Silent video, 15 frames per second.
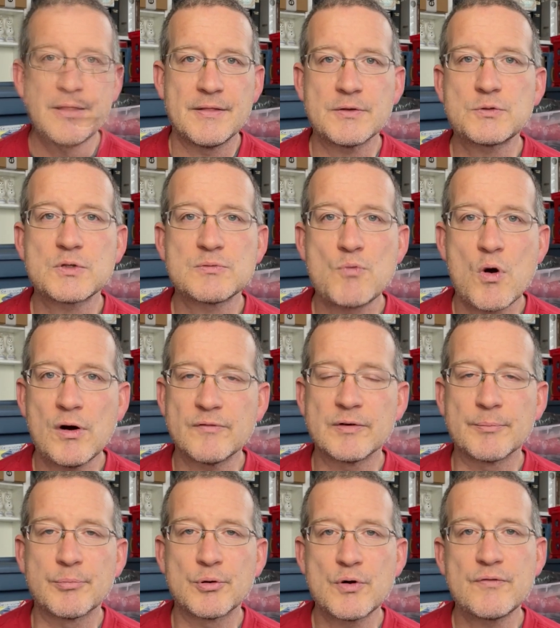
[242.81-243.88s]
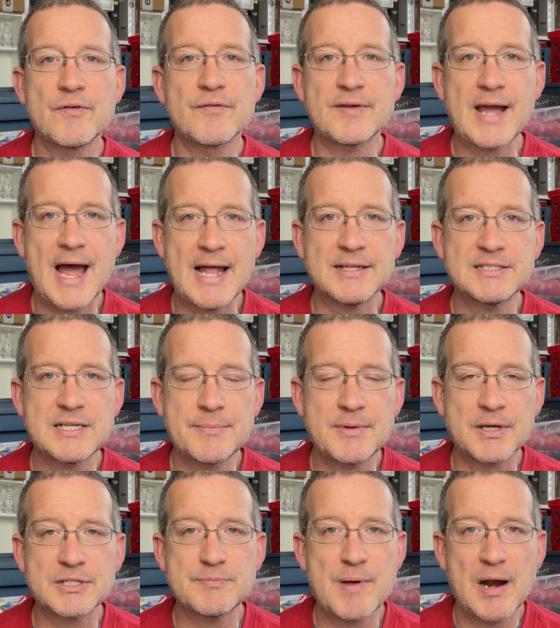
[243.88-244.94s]
This was more of a proof of concept
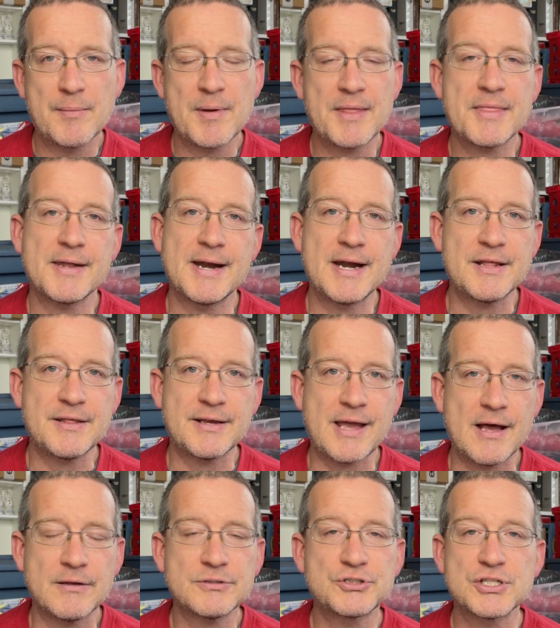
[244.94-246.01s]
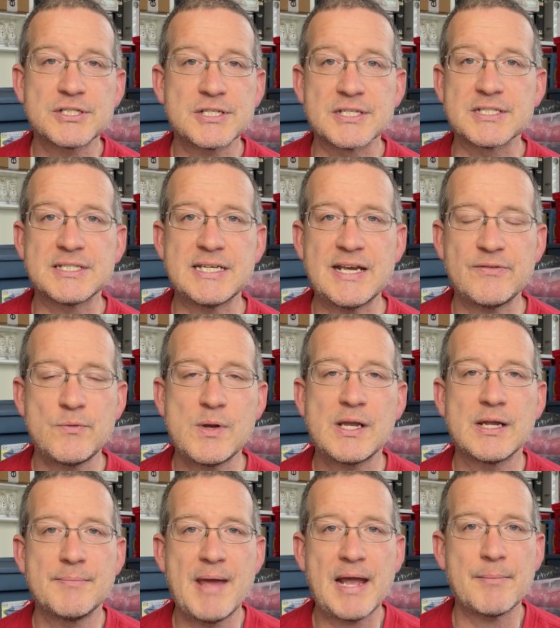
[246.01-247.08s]
experiment than anything else, just to see if we
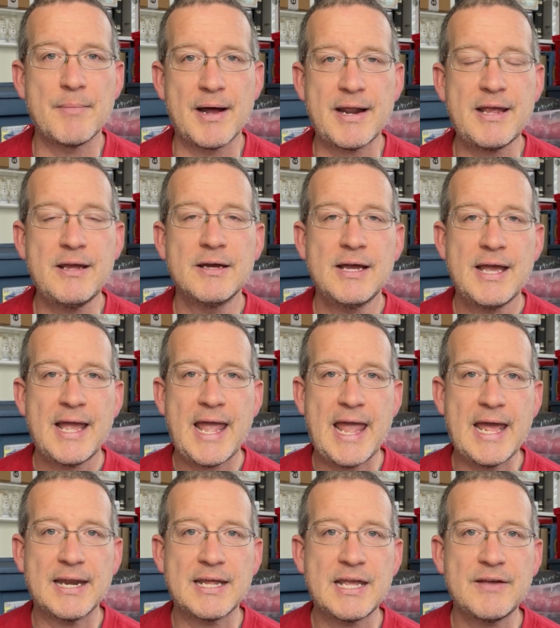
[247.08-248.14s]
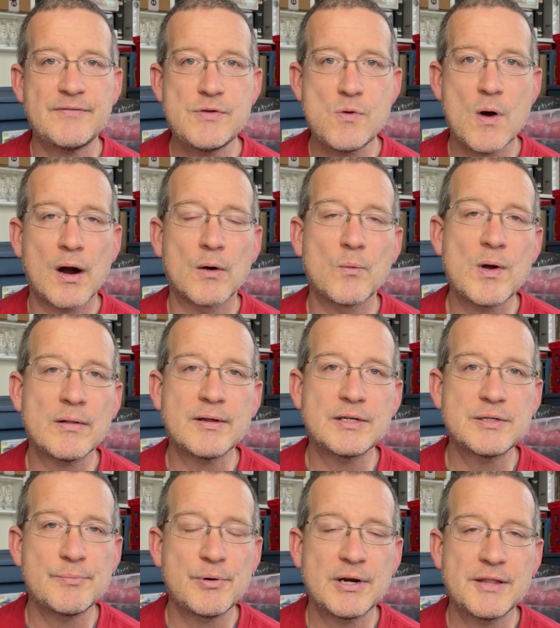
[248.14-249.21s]
could make money. And if you are willing
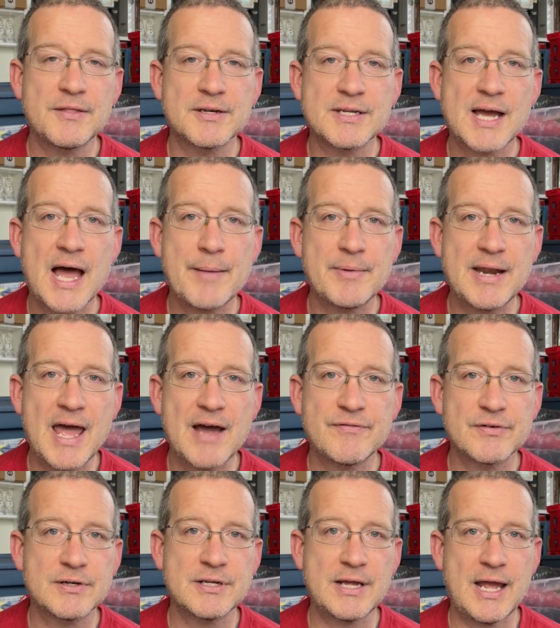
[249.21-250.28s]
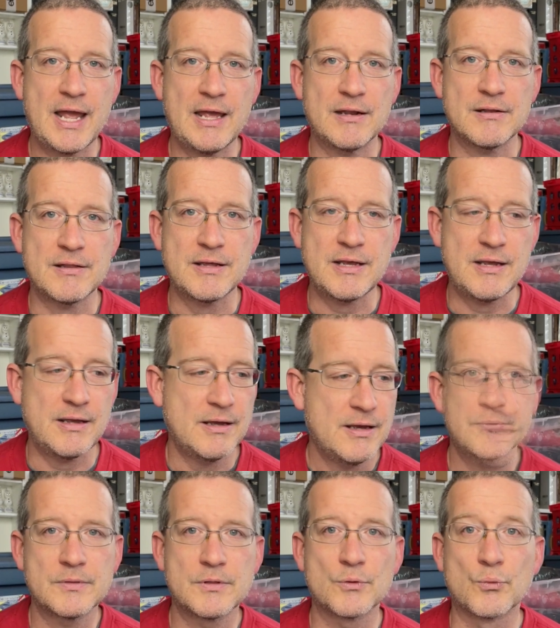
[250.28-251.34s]
to put in the time and effort and the
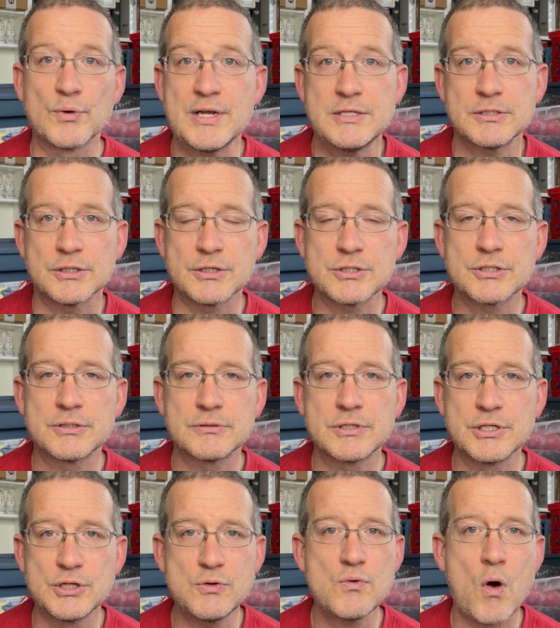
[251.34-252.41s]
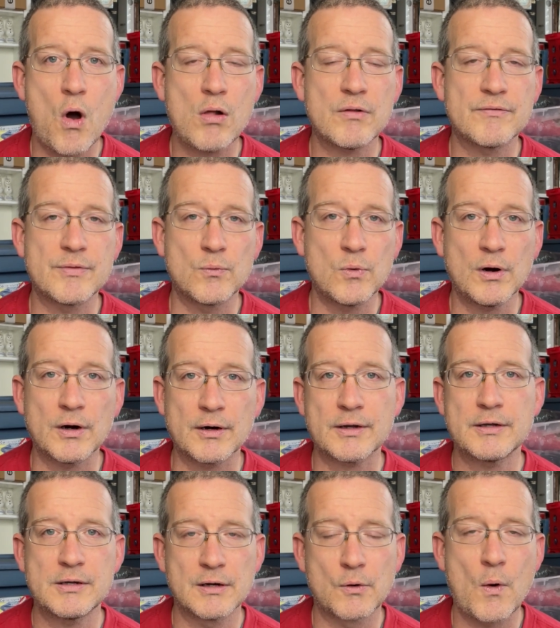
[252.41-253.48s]
research to do all of the
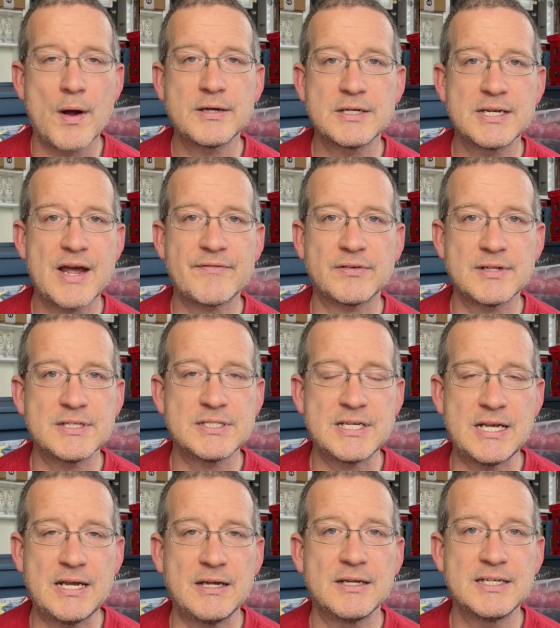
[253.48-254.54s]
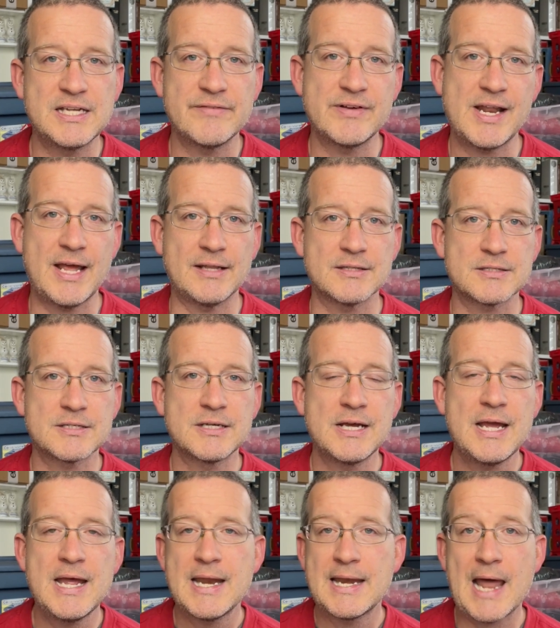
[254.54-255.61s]
work, you're going to definitely see dividends.
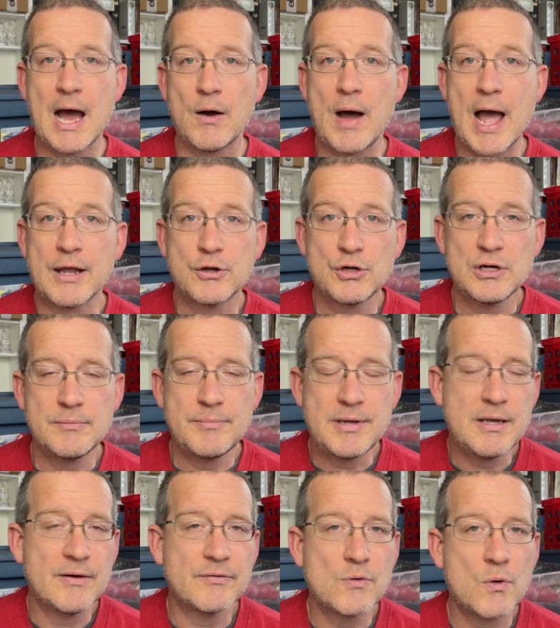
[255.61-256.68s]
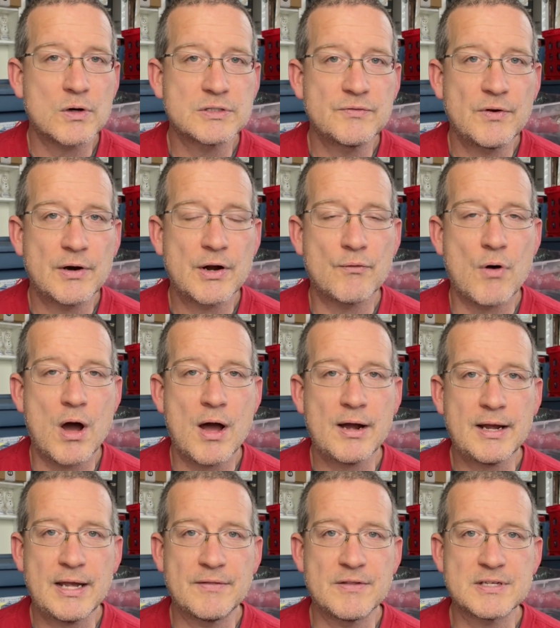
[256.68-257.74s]
Now, I could be, of course, very
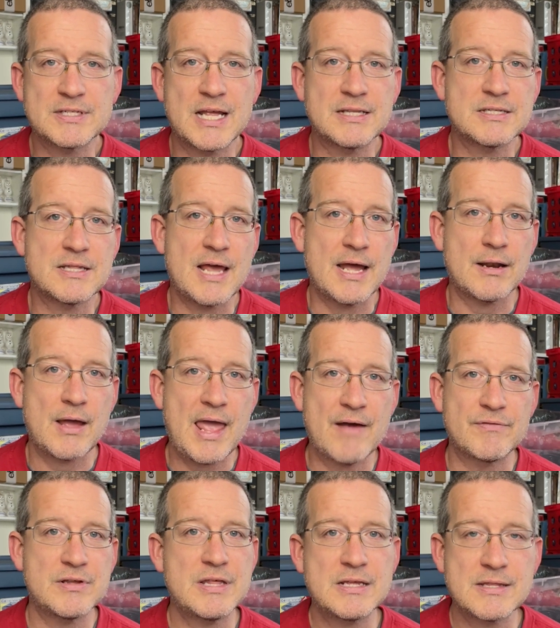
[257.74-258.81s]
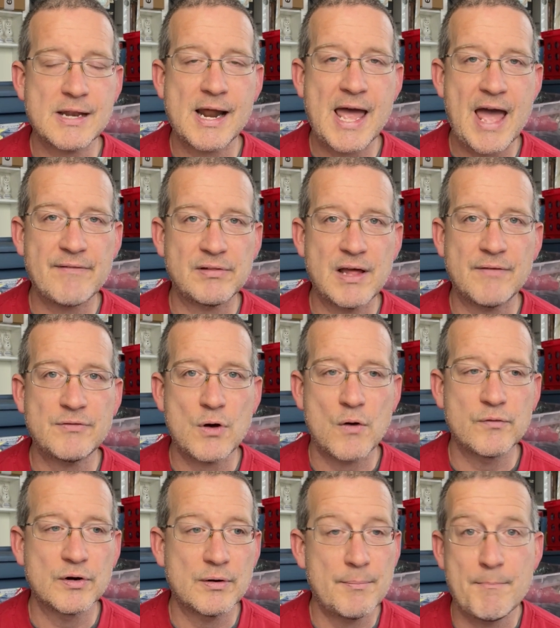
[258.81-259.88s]
wrong in the sense that everything that I have left
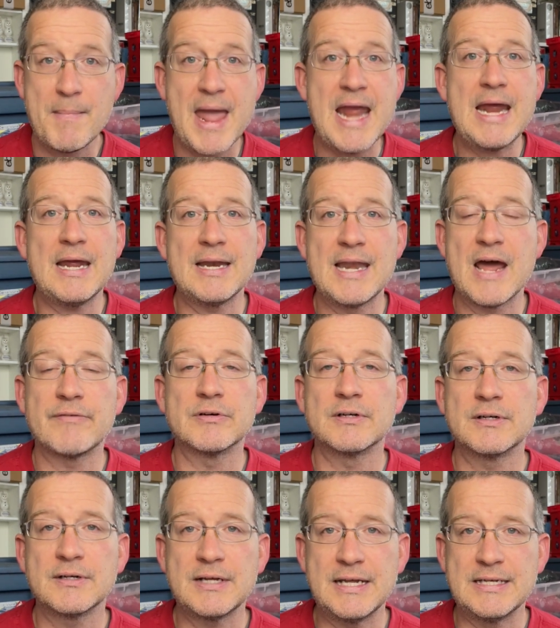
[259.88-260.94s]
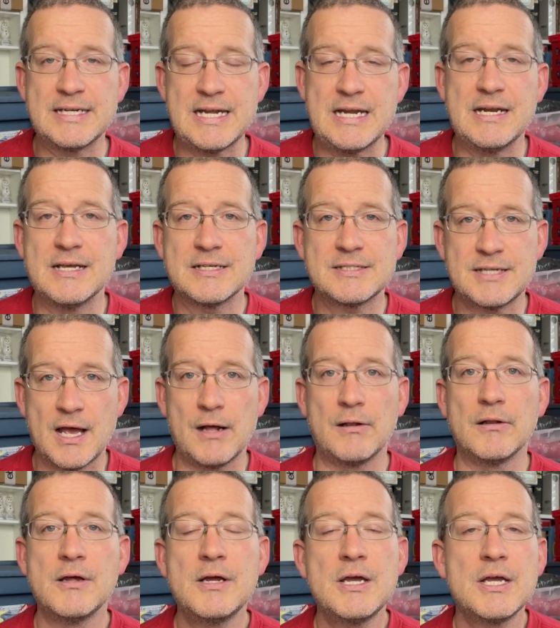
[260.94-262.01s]
over may never indeed
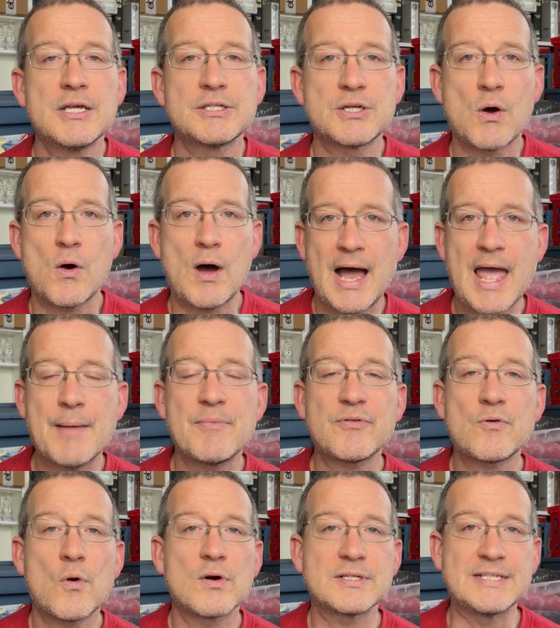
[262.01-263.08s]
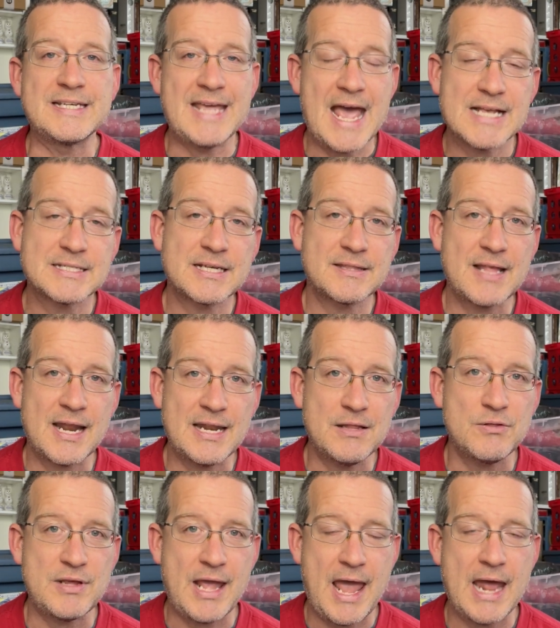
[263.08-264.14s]
sell. So I am, of course, guessing that
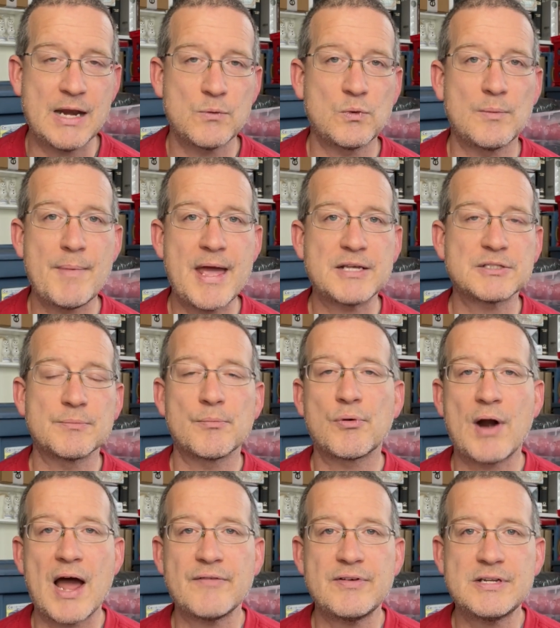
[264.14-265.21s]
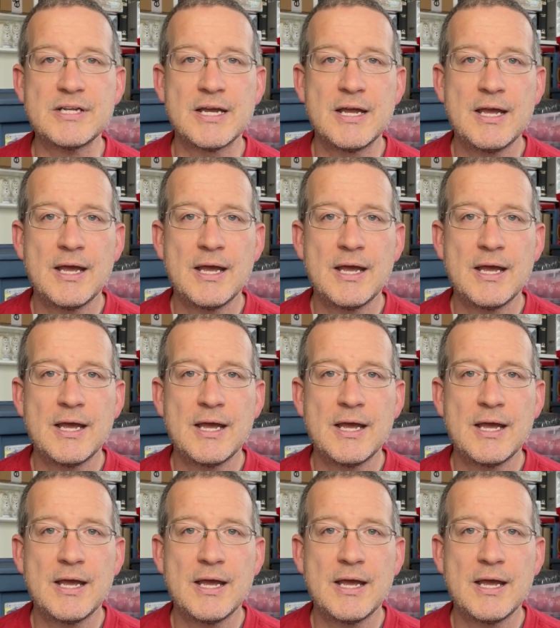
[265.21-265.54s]
in the end we'll make some profit.